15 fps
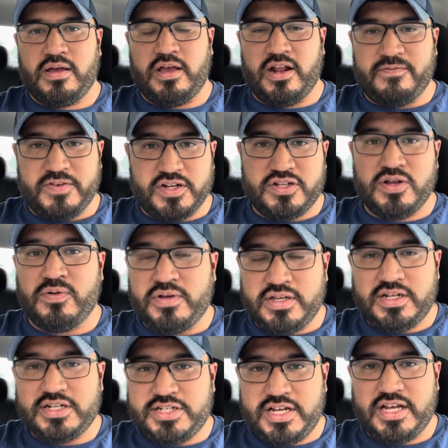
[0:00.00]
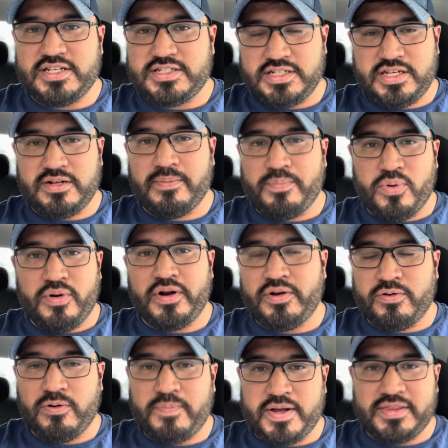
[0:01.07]
And if you don't get a chance to get a boarding
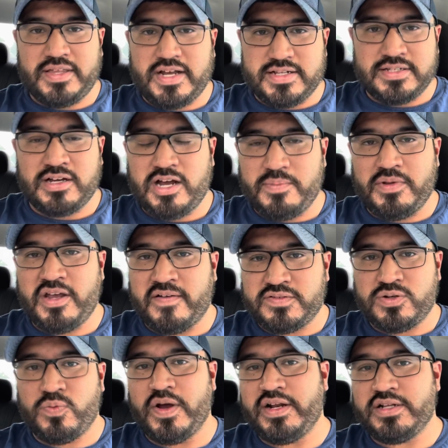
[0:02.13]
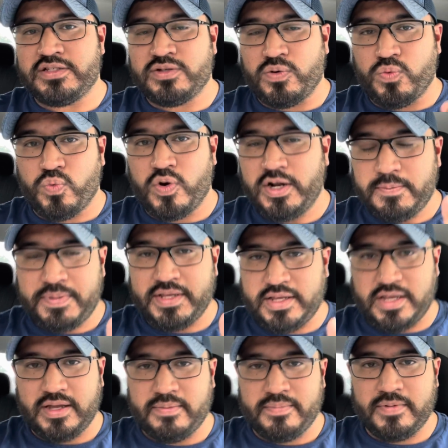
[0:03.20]
group at that time, you have to wait until 1
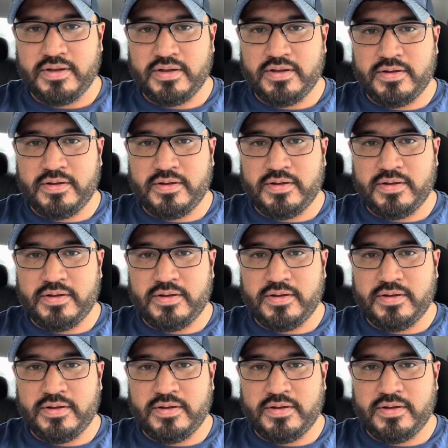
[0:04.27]
p.m.